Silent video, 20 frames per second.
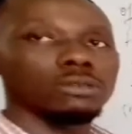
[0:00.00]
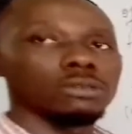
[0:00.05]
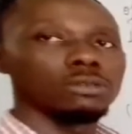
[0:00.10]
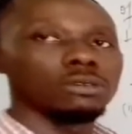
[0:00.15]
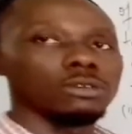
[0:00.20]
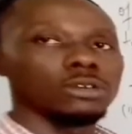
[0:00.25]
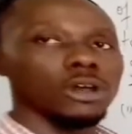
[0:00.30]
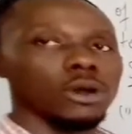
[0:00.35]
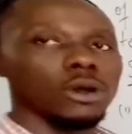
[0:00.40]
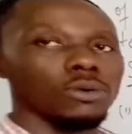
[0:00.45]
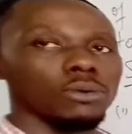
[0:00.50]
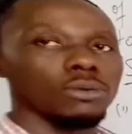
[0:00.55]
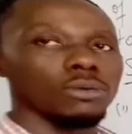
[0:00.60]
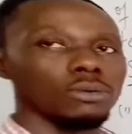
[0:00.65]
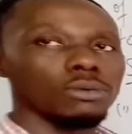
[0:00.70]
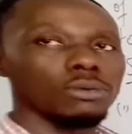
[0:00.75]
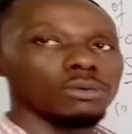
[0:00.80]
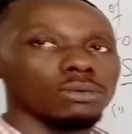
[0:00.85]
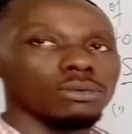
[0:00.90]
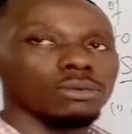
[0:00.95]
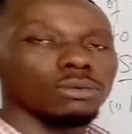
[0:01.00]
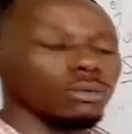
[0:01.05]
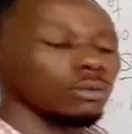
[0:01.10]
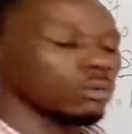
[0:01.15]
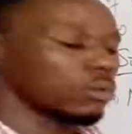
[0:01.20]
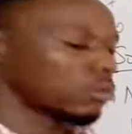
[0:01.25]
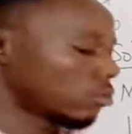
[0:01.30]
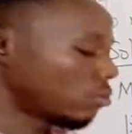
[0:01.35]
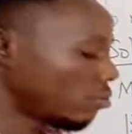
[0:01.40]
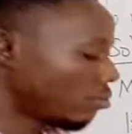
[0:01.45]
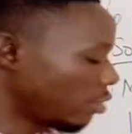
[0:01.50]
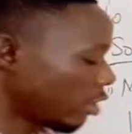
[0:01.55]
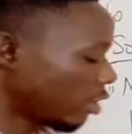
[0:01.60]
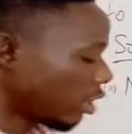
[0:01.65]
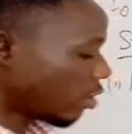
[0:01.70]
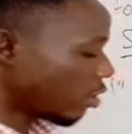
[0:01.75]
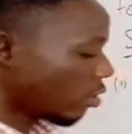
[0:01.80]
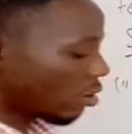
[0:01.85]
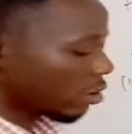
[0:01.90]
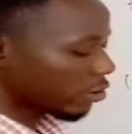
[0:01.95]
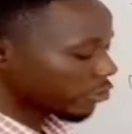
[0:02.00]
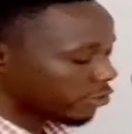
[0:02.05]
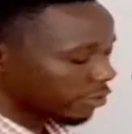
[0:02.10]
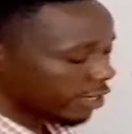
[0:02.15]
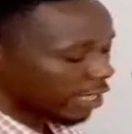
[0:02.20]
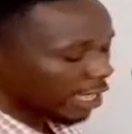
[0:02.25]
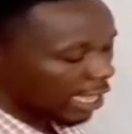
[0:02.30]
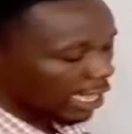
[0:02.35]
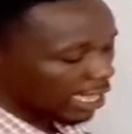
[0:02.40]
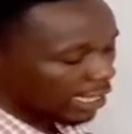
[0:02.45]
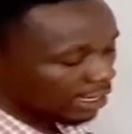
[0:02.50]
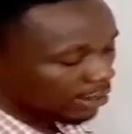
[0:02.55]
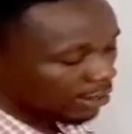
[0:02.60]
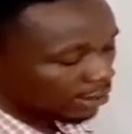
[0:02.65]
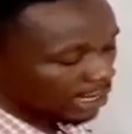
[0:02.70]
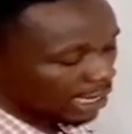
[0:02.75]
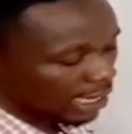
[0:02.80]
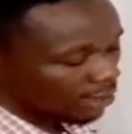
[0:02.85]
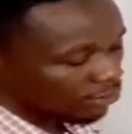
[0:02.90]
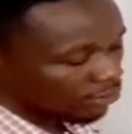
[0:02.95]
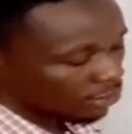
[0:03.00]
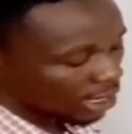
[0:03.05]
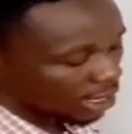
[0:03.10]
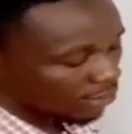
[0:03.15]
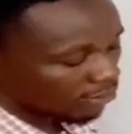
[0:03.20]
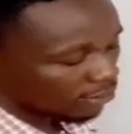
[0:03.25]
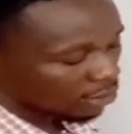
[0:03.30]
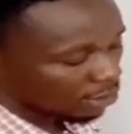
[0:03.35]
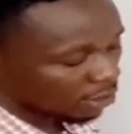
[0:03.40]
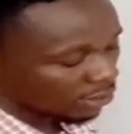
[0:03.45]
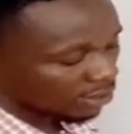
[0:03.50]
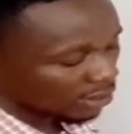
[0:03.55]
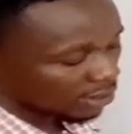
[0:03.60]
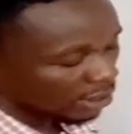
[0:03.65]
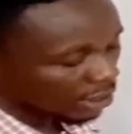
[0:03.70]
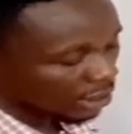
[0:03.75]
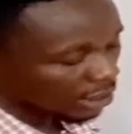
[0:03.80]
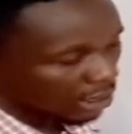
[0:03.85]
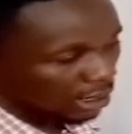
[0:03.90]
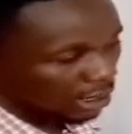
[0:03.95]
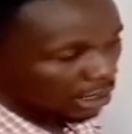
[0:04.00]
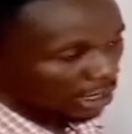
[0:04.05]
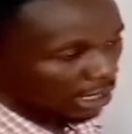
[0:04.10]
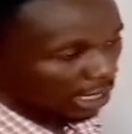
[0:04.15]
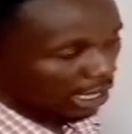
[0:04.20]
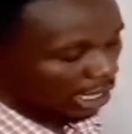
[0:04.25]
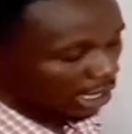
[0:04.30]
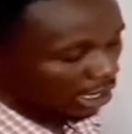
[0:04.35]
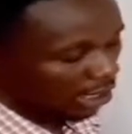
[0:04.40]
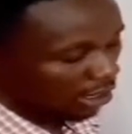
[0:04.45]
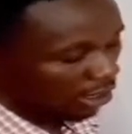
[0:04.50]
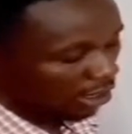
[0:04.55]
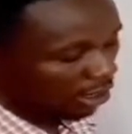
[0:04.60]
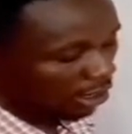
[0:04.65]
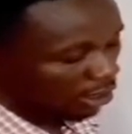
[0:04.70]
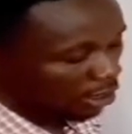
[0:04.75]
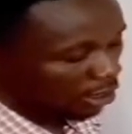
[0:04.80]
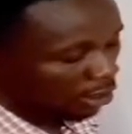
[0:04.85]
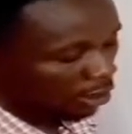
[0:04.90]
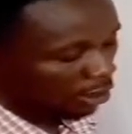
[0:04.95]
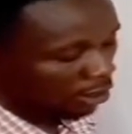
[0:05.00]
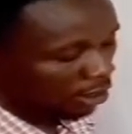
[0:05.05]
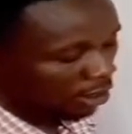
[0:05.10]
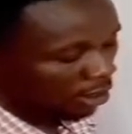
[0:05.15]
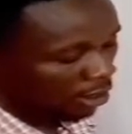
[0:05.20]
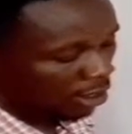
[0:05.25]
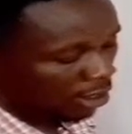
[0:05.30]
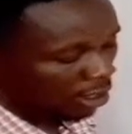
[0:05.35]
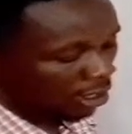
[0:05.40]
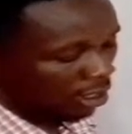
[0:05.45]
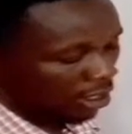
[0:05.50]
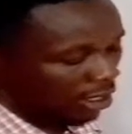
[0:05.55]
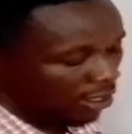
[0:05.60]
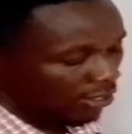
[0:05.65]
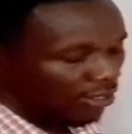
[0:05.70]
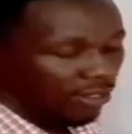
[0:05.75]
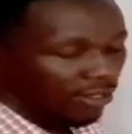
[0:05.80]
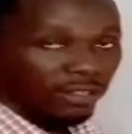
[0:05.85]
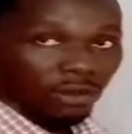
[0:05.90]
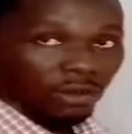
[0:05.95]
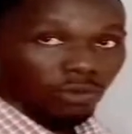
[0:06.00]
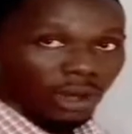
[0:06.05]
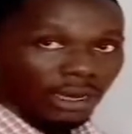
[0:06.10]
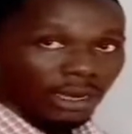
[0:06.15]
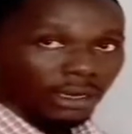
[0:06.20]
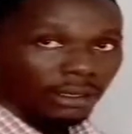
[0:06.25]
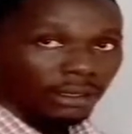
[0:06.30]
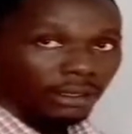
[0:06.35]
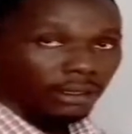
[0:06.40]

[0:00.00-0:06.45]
No, because the angle that we have gotten here is 61.